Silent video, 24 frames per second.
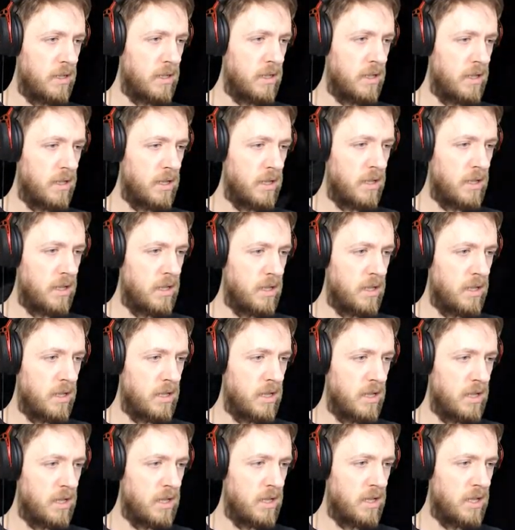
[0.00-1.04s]

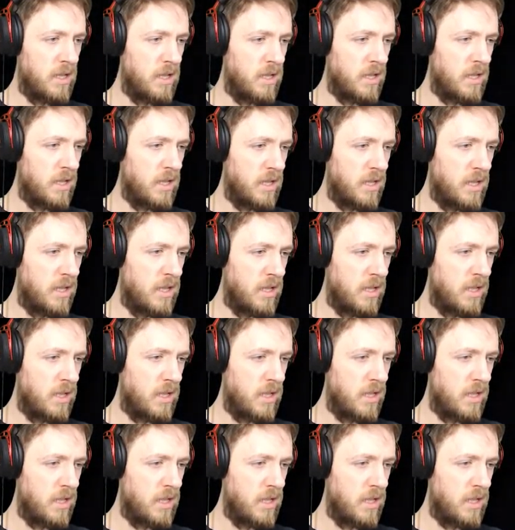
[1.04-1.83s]
[no speech]